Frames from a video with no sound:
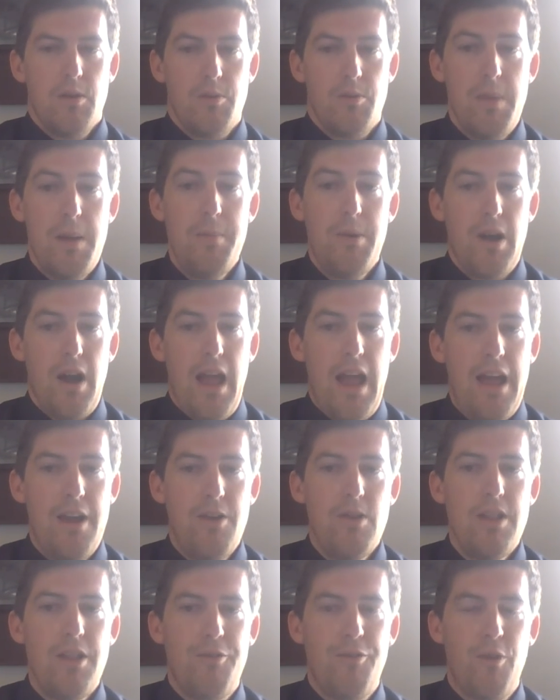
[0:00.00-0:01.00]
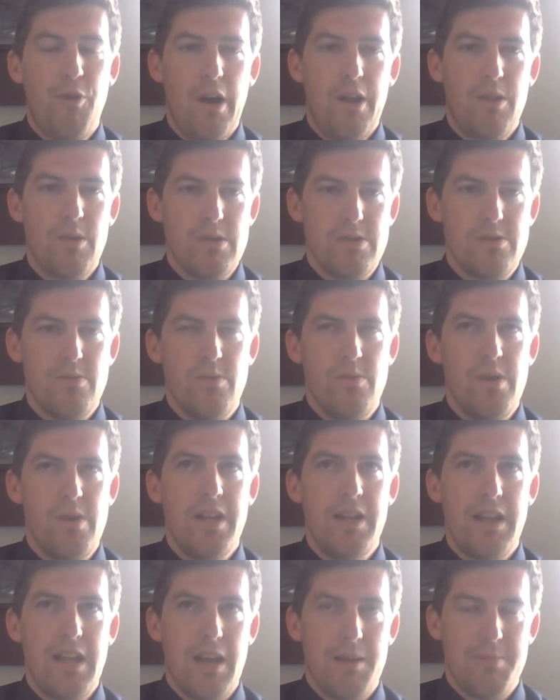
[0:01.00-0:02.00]
Remember, Henry IV was
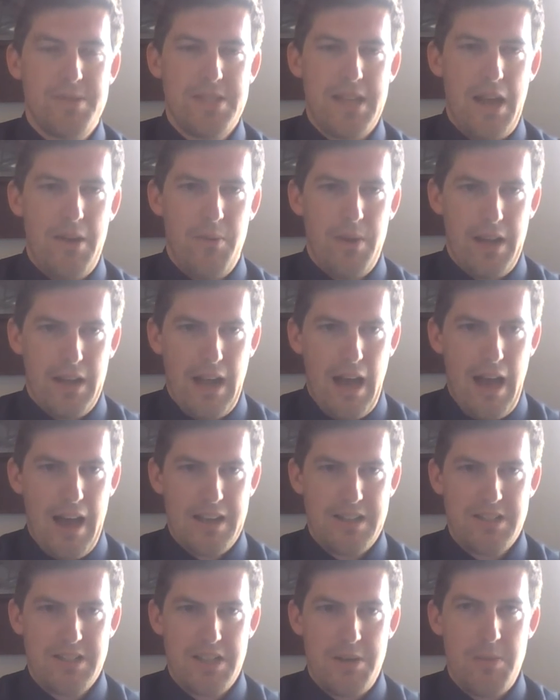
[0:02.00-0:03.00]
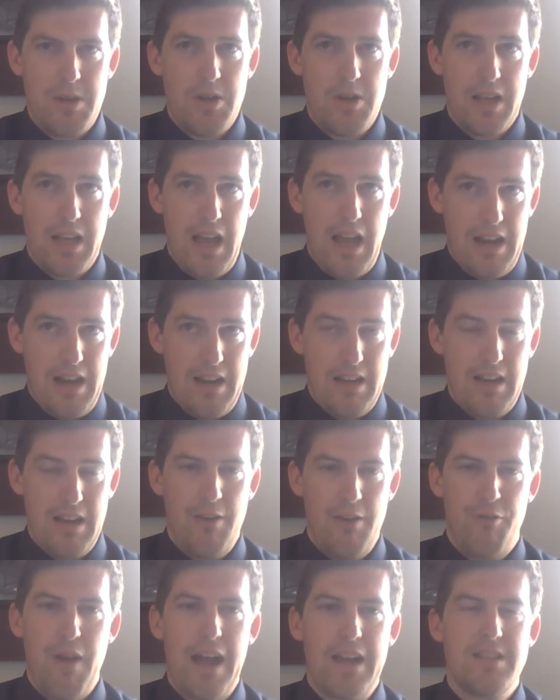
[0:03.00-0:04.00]
really upset when he got excommunicated.
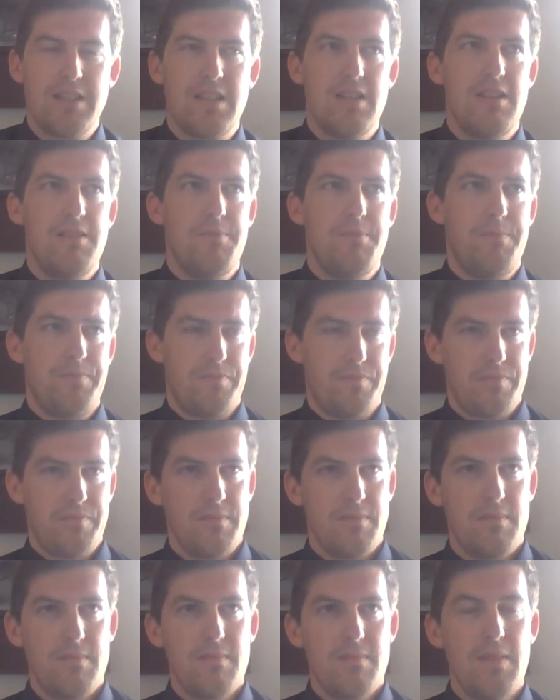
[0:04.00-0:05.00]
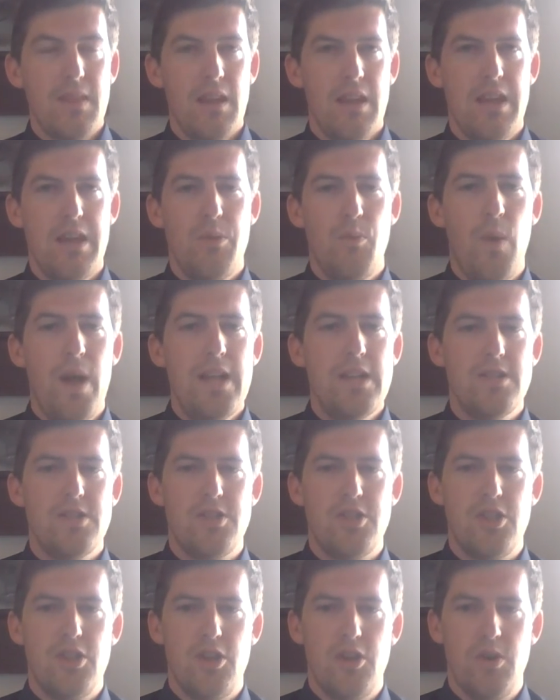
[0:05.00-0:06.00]
In fact, he
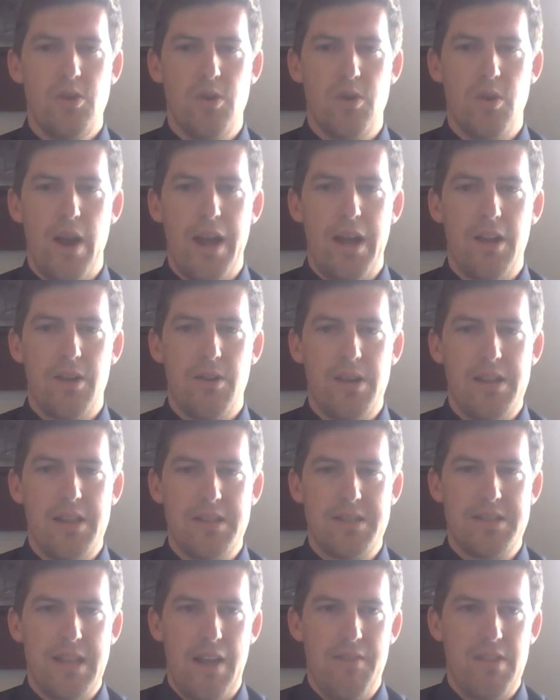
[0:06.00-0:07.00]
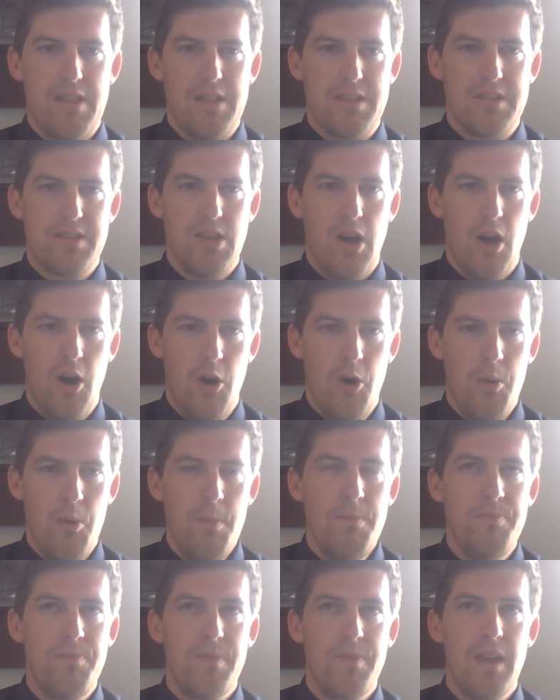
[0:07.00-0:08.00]
went to Gregory VII's
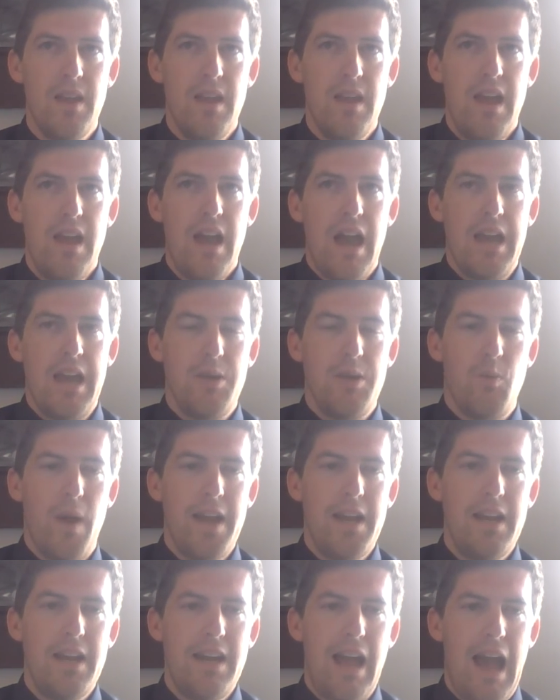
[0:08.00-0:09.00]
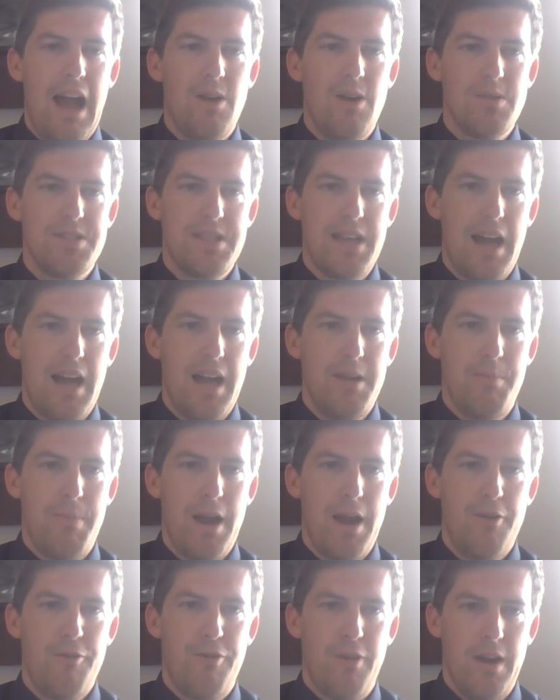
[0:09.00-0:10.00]
home and he waited outside
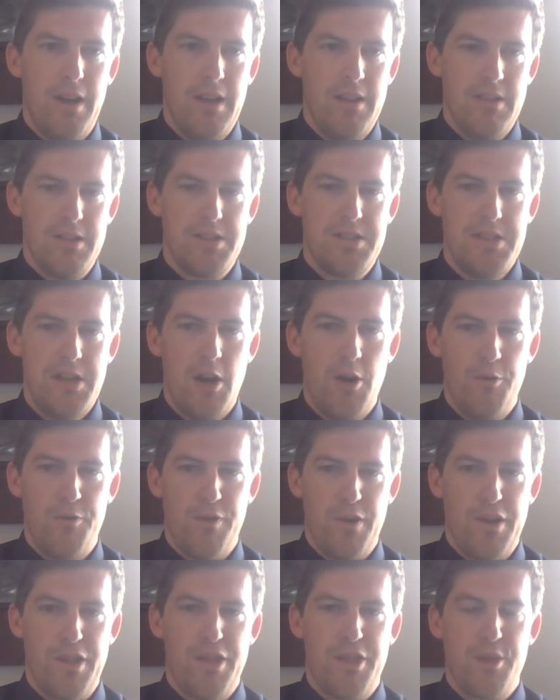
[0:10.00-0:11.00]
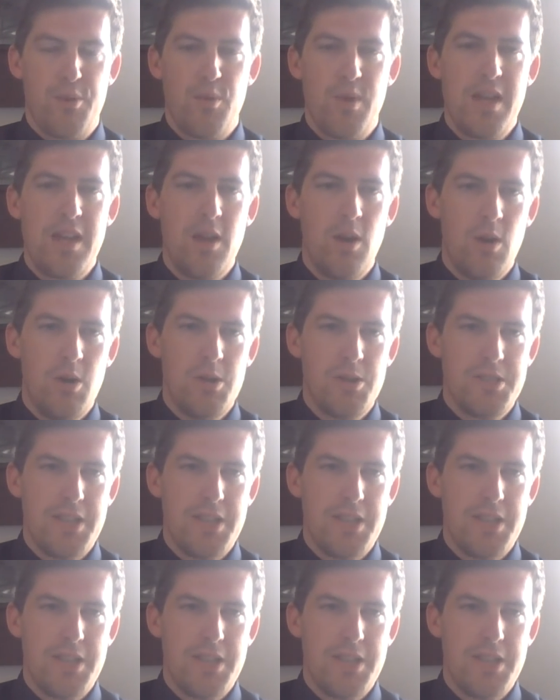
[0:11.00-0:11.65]
barefoot in the snow for three whole